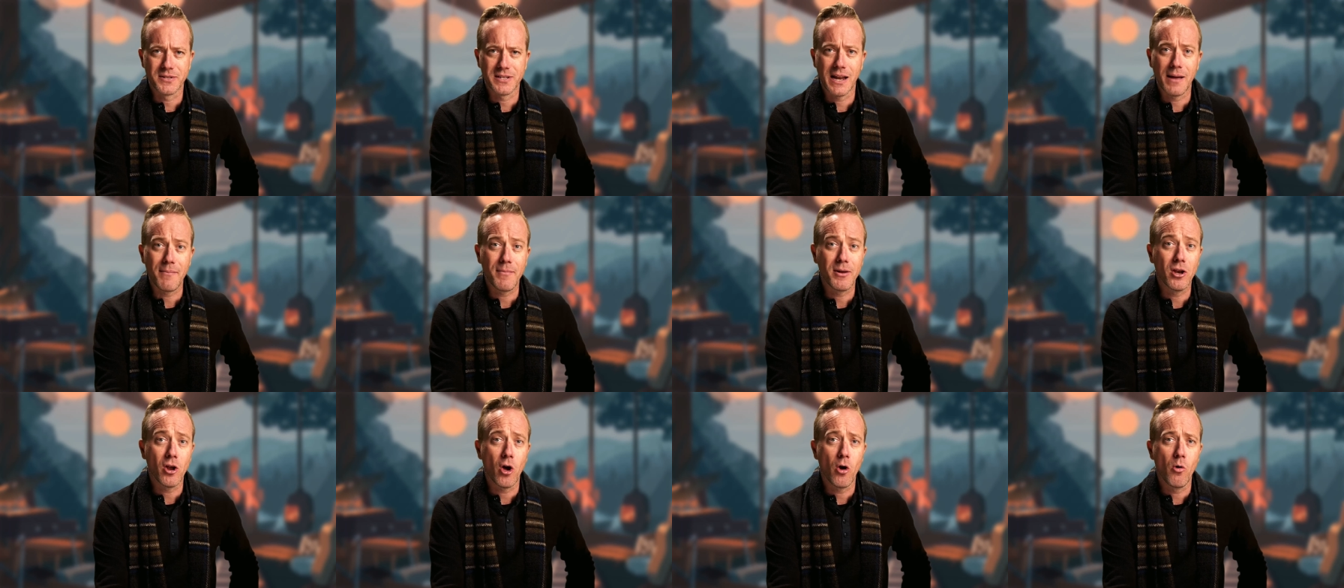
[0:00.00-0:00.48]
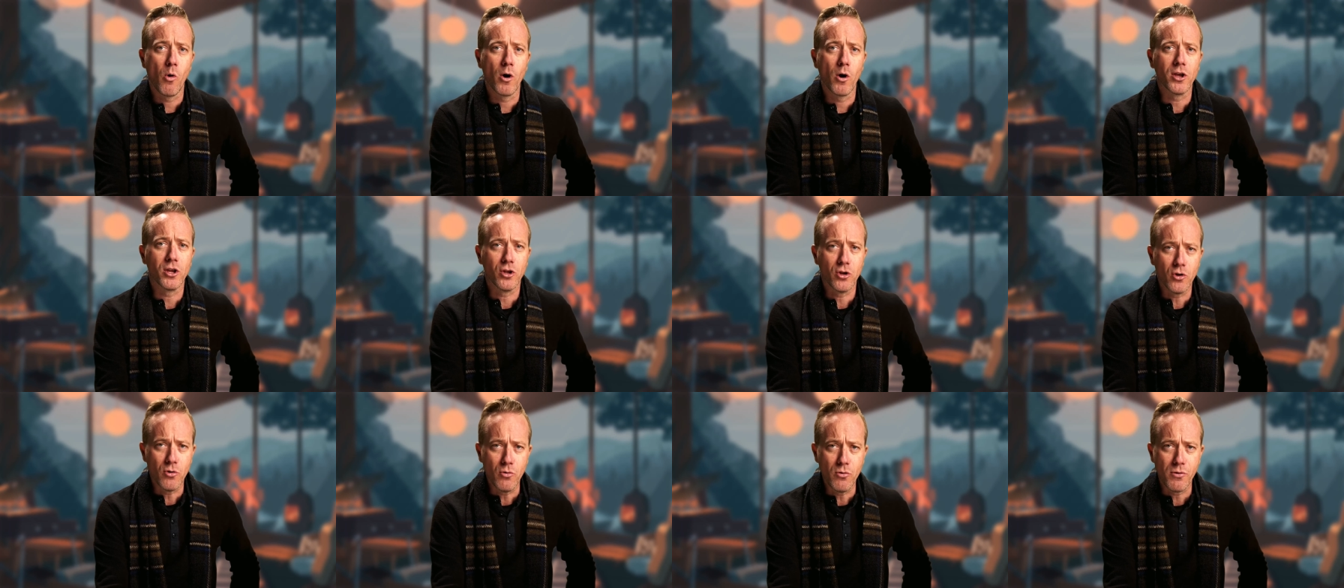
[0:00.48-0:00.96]
Let me know what
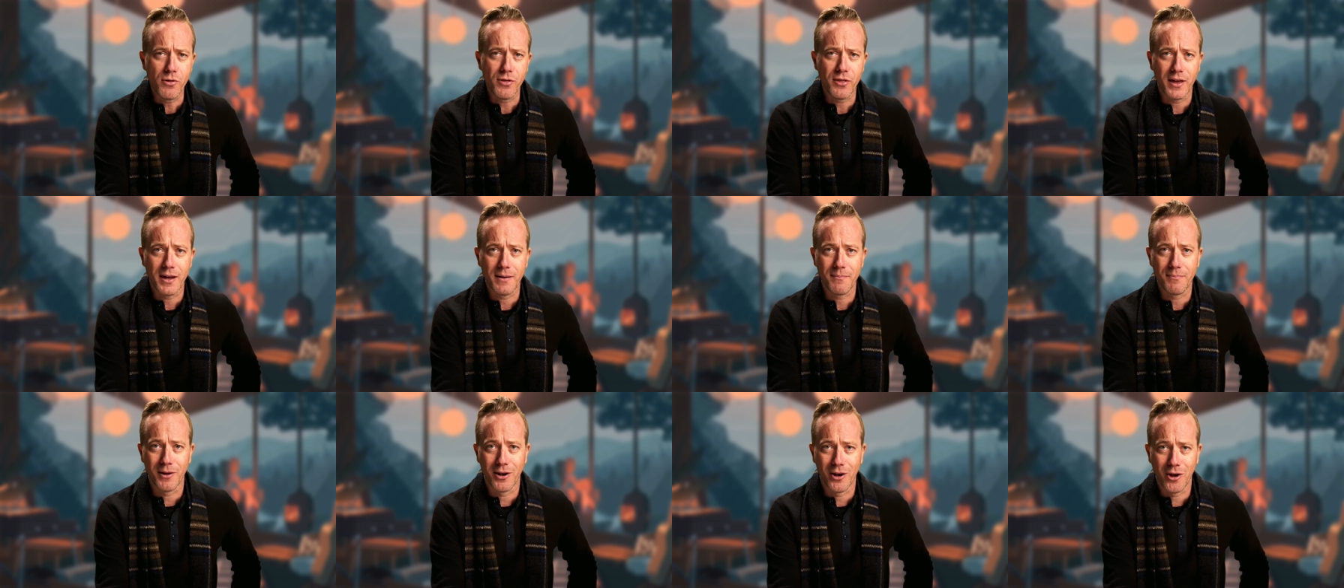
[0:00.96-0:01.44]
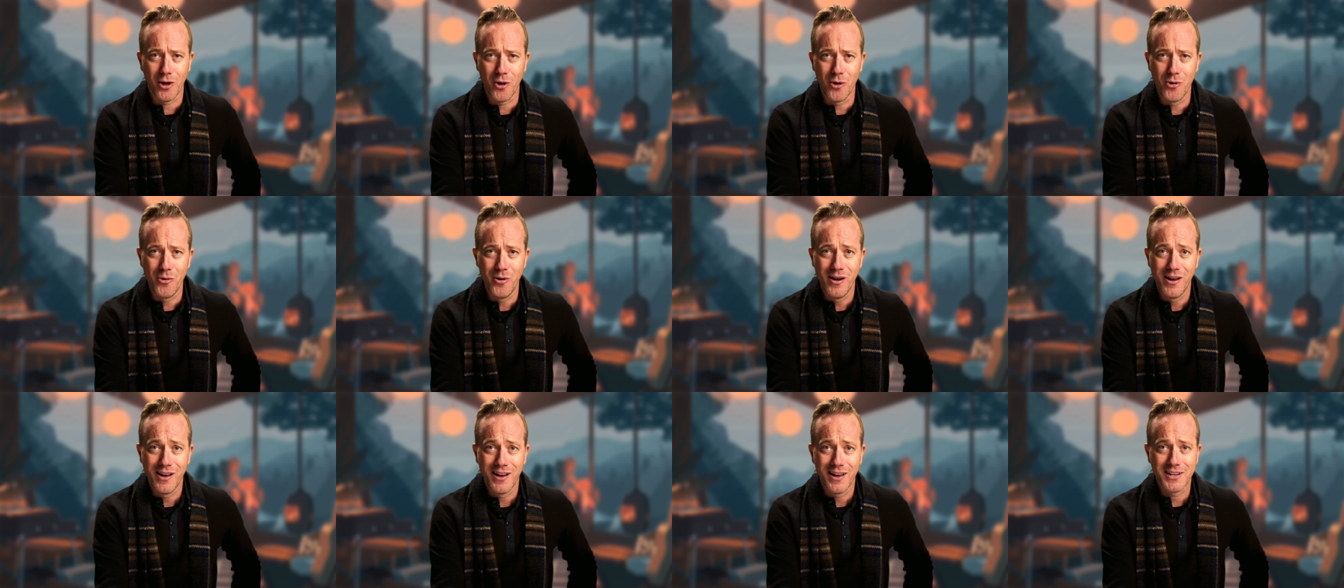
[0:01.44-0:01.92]
you think
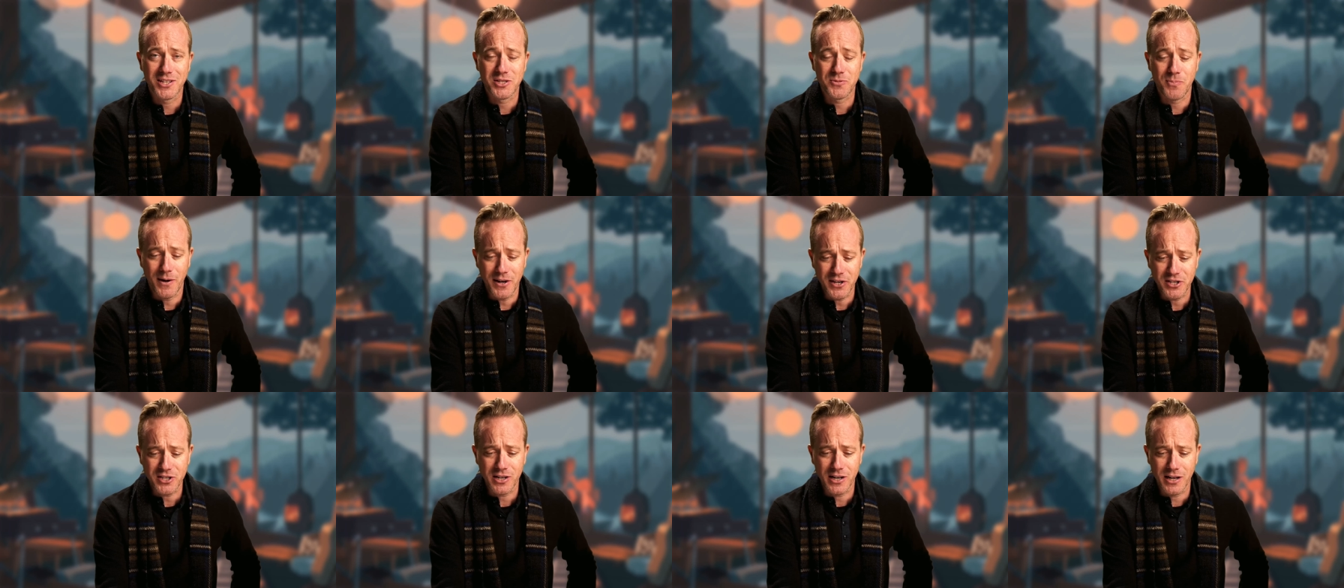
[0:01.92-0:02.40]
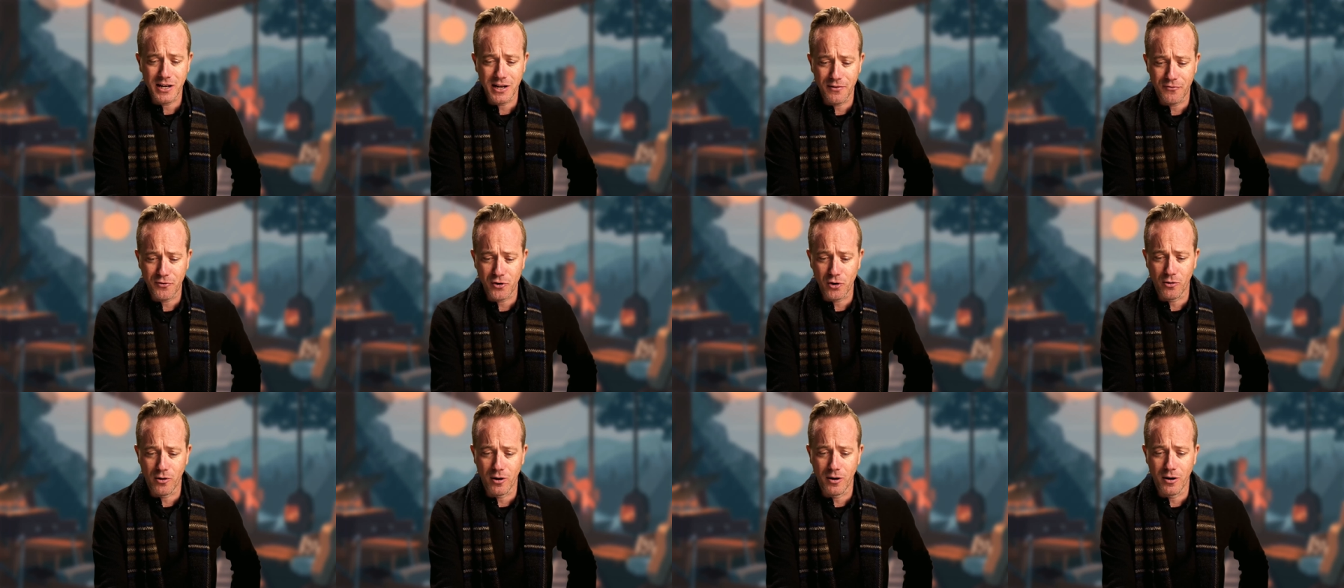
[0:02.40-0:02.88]
below, especially if
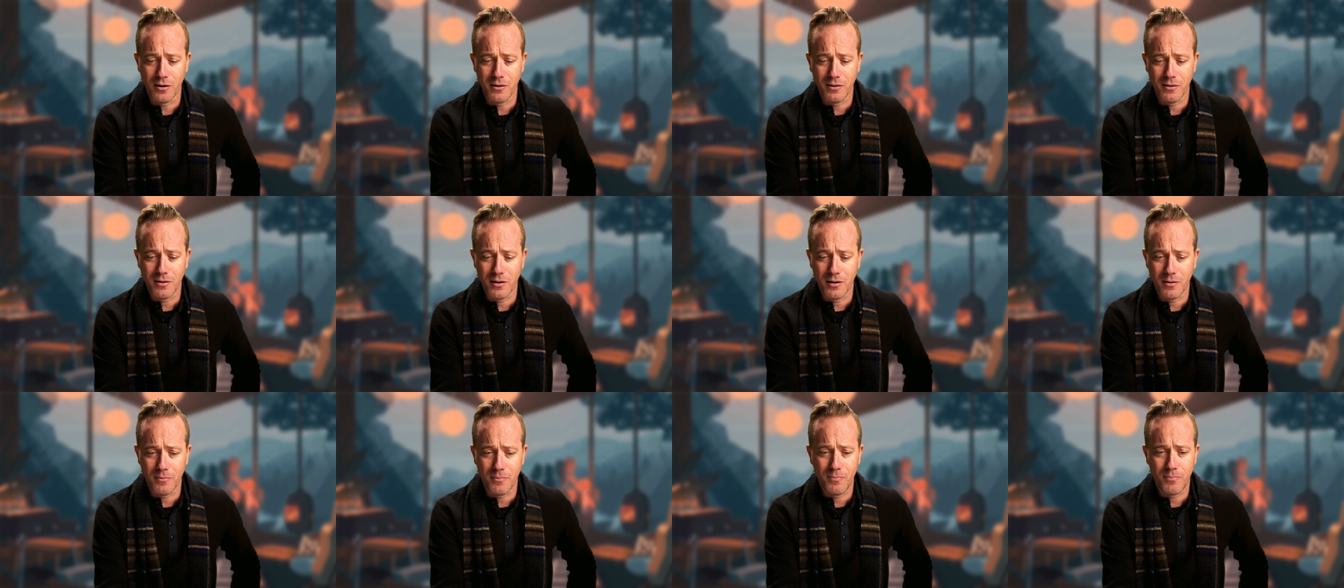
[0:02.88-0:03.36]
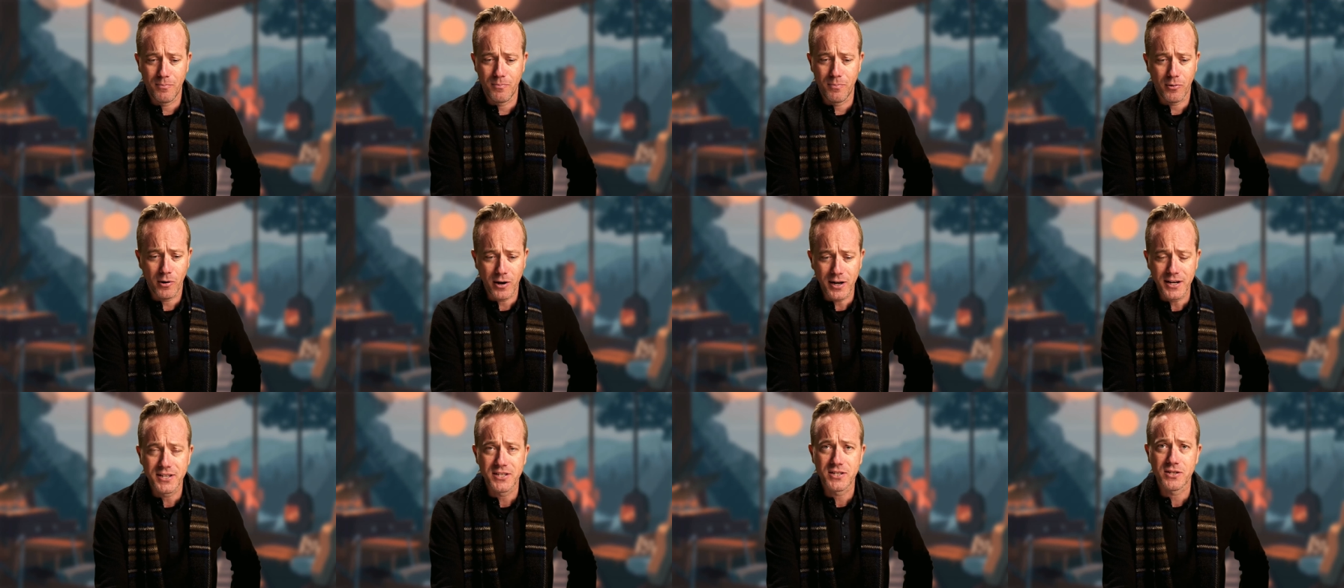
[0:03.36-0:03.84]
you're a, a
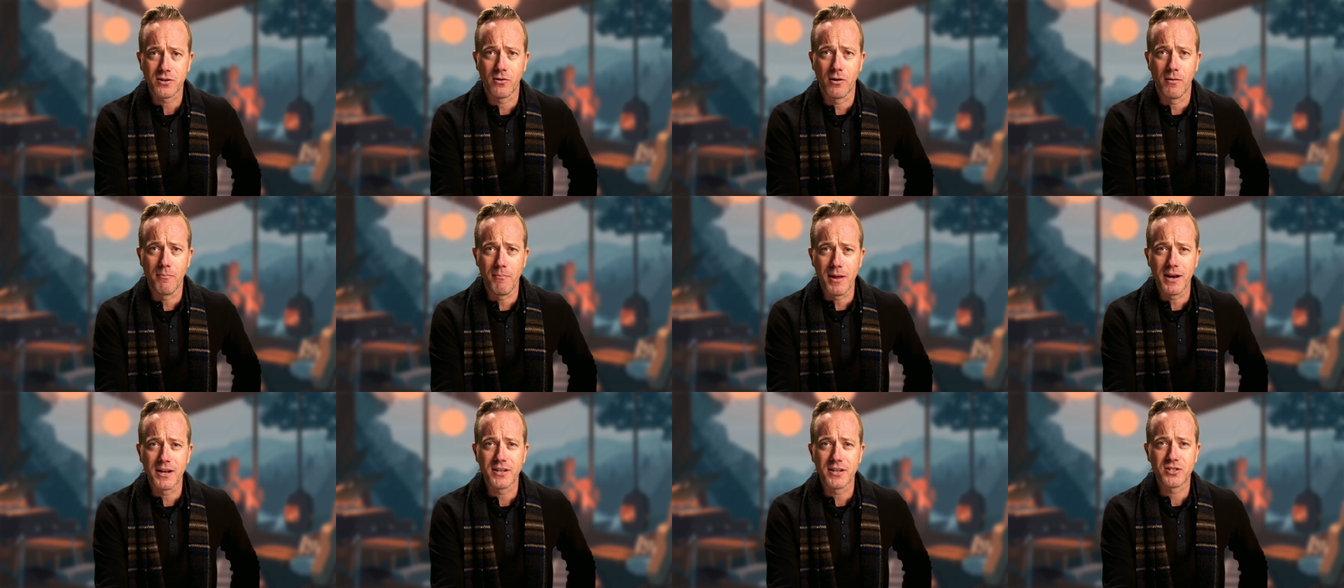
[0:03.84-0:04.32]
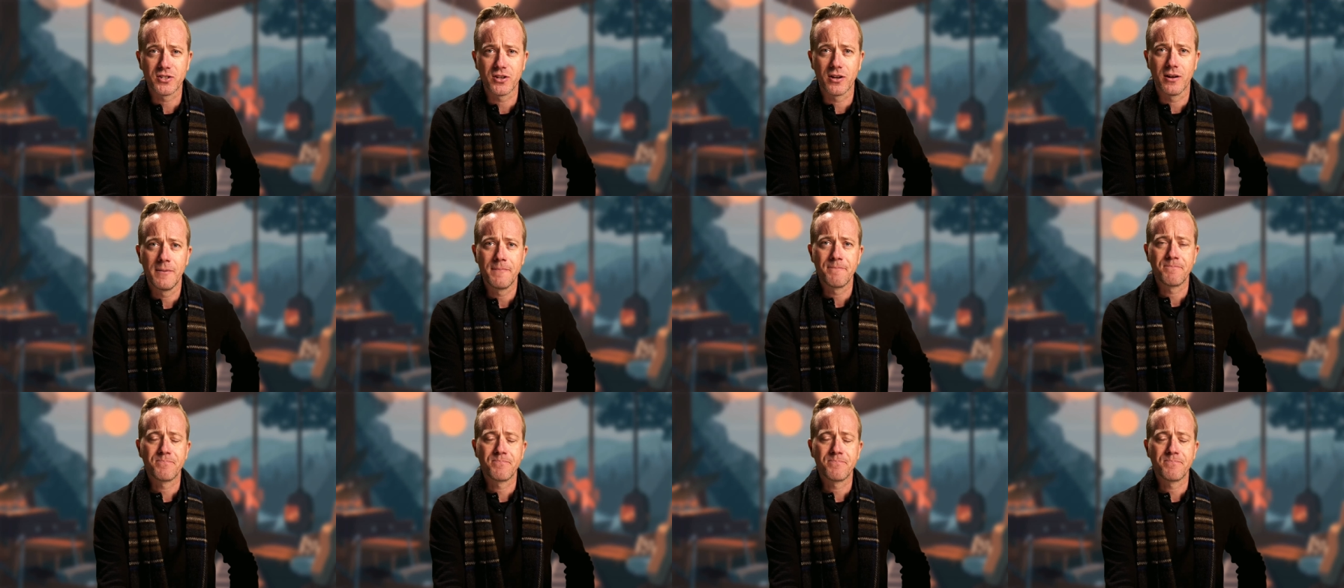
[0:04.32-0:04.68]
priest or a minister,